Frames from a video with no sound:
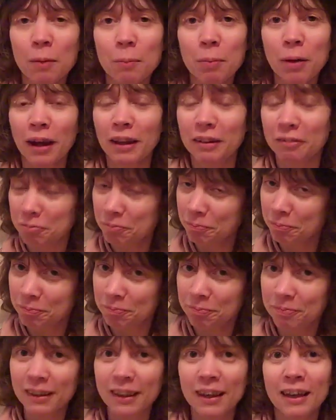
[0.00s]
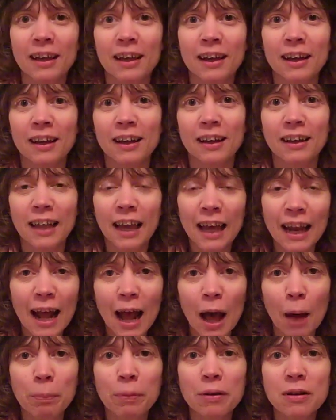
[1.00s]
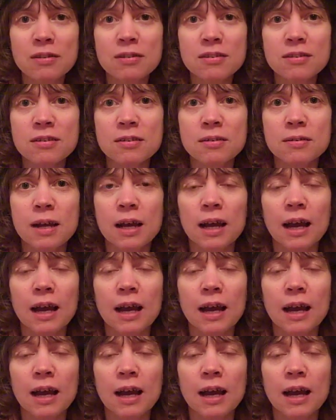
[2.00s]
But that happens,